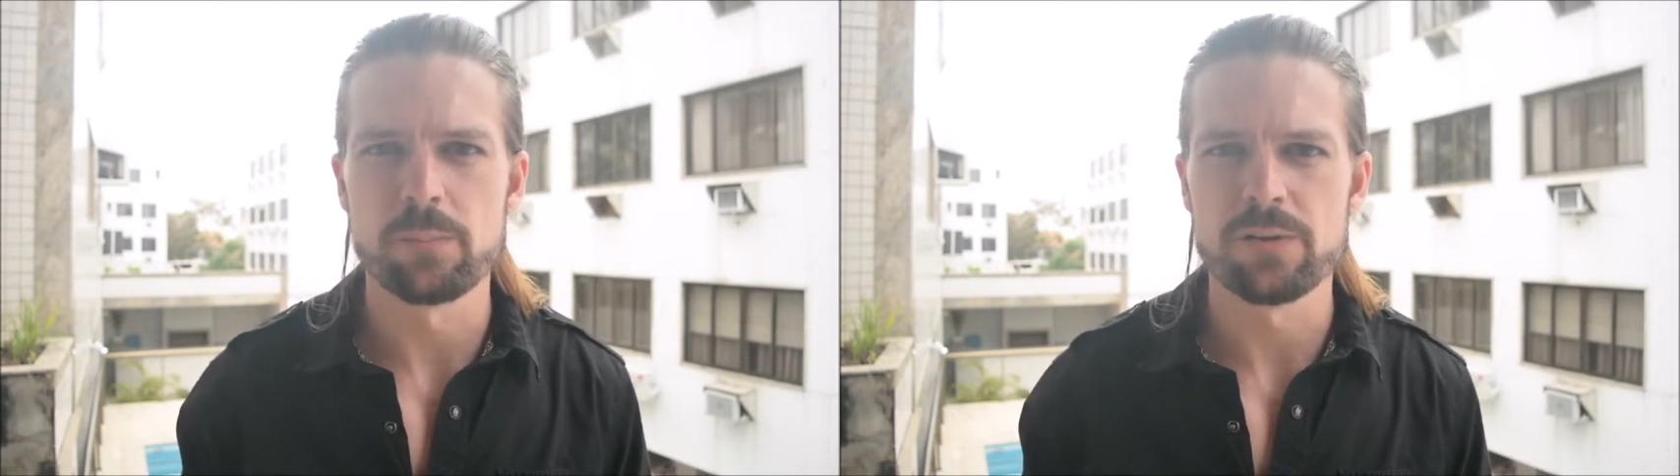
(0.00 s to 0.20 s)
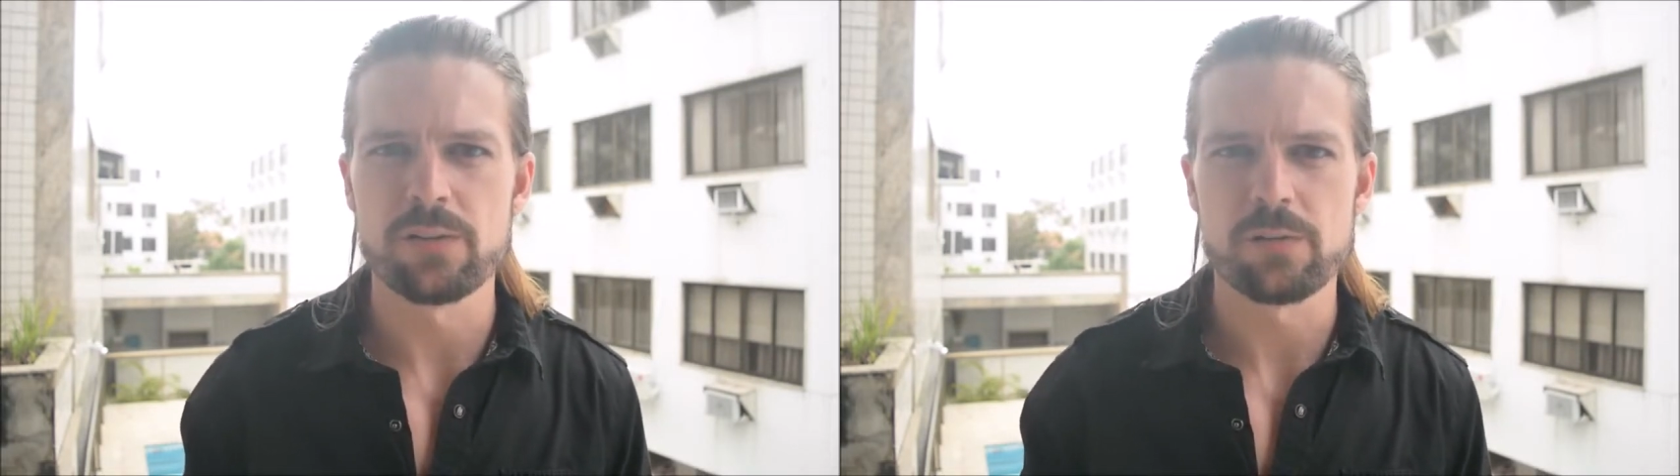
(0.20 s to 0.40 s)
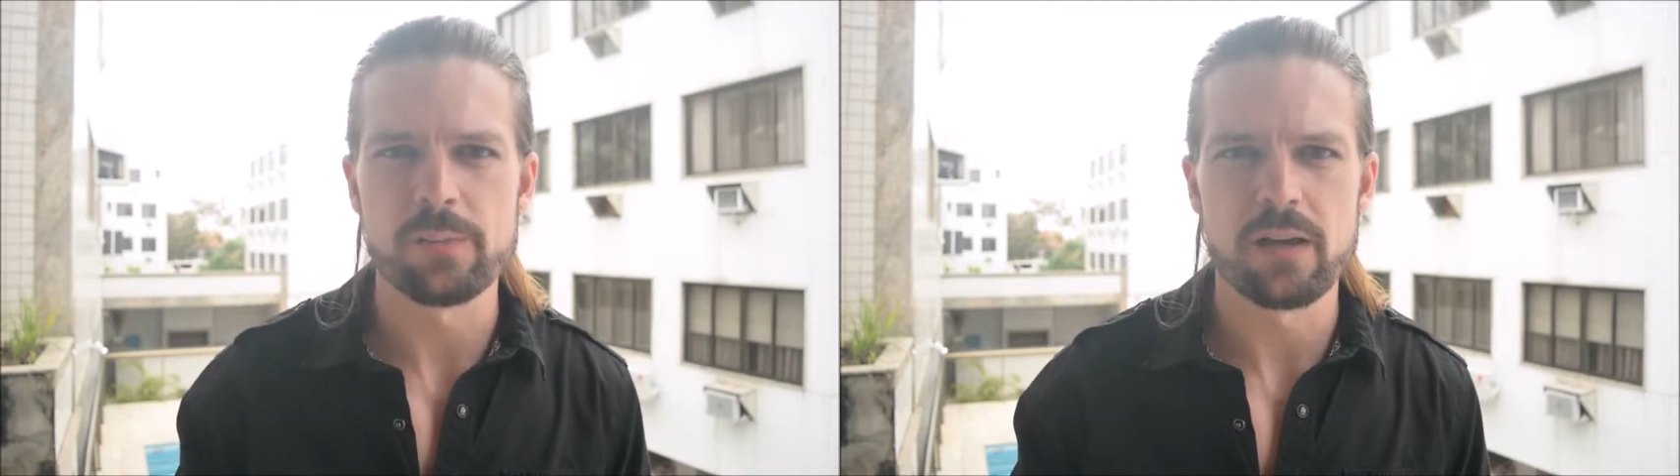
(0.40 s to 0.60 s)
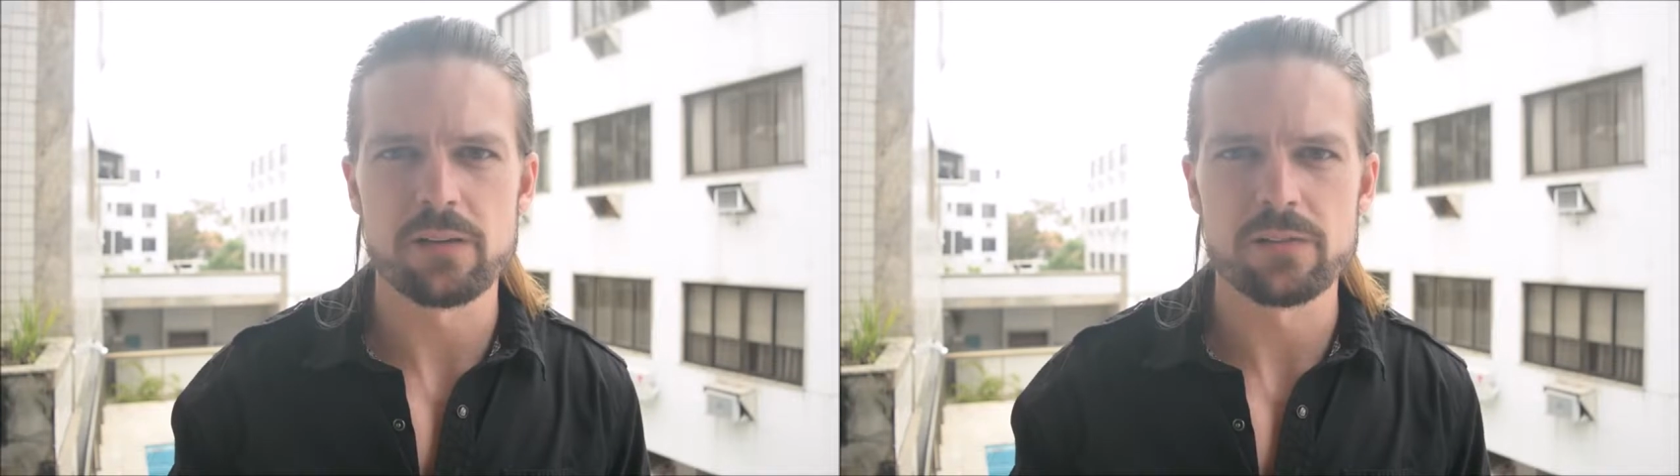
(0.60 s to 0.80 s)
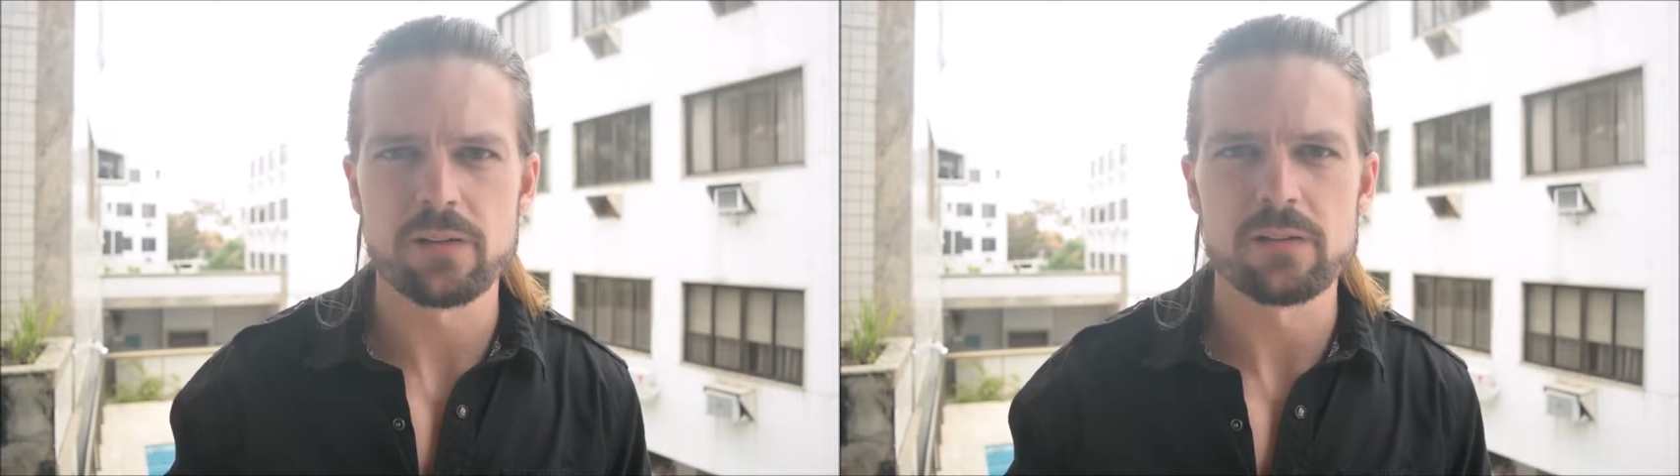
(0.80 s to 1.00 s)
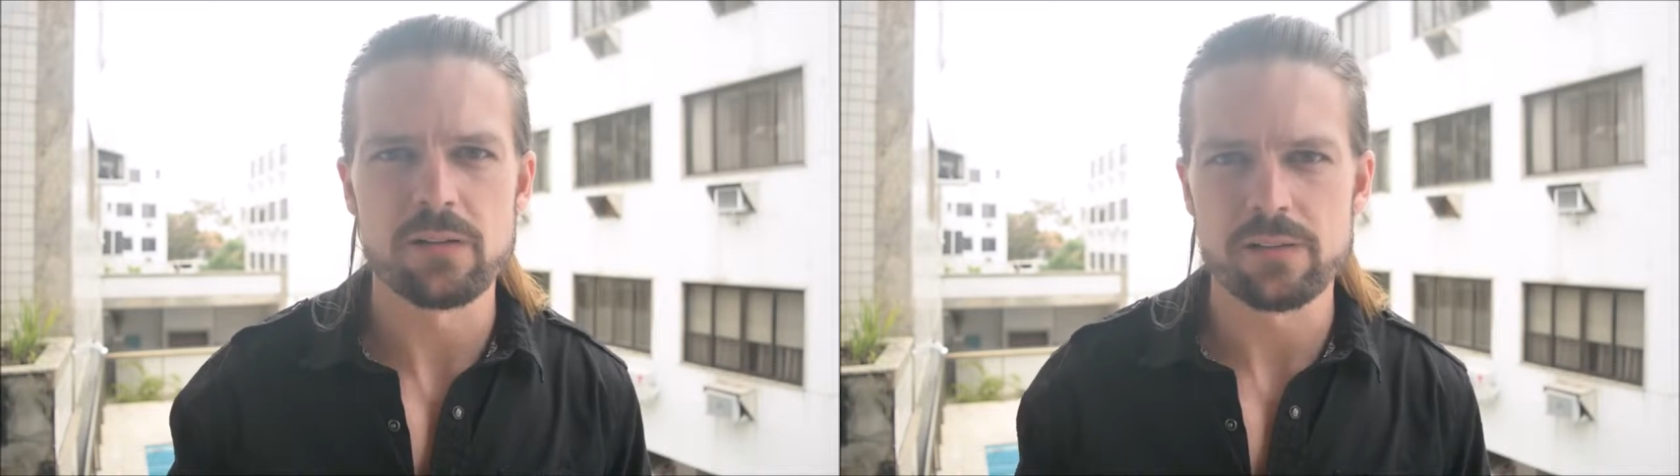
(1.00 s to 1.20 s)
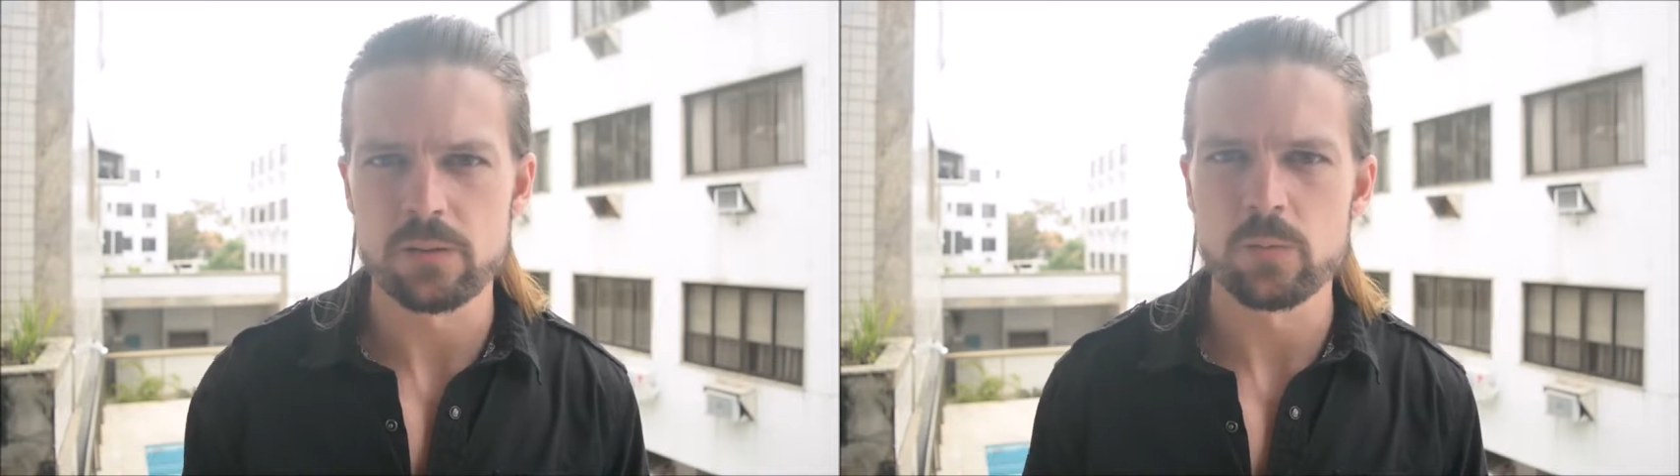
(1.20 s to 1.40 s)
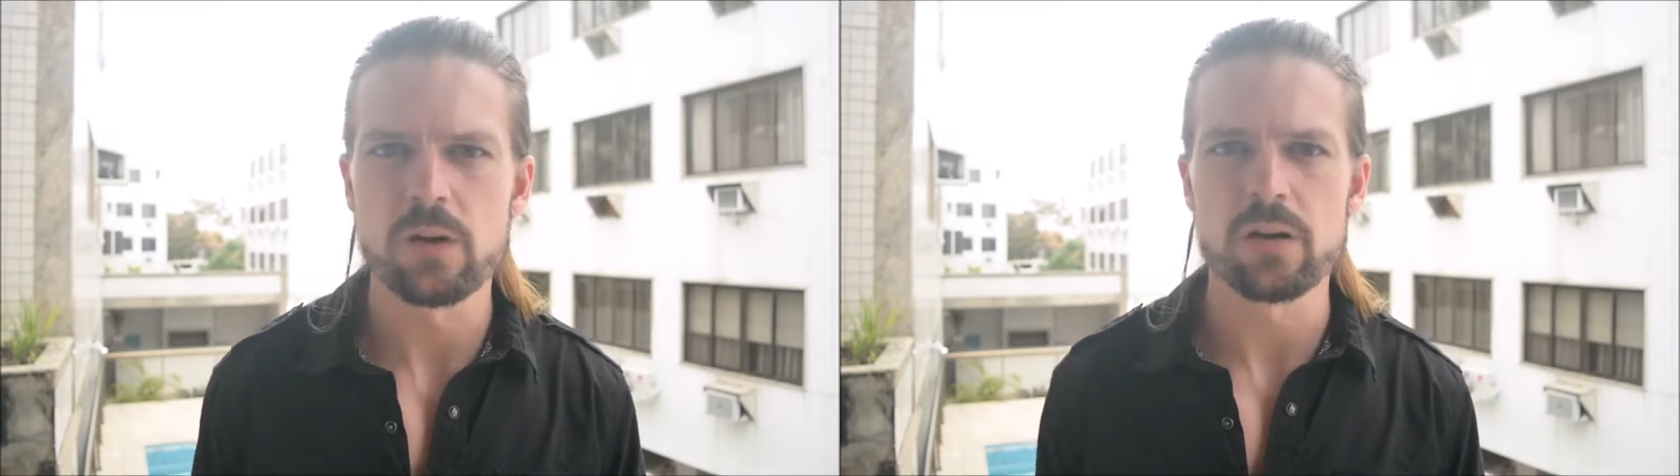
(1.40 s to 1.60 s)
but this man has done
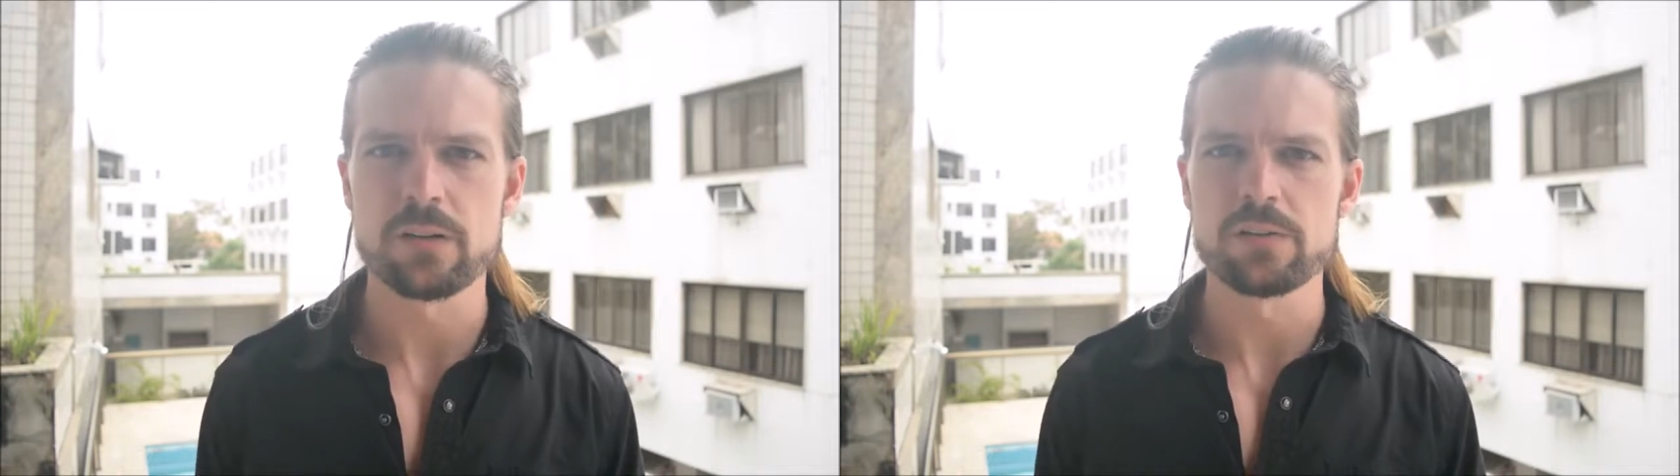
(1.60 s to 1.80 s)
nothing wrong.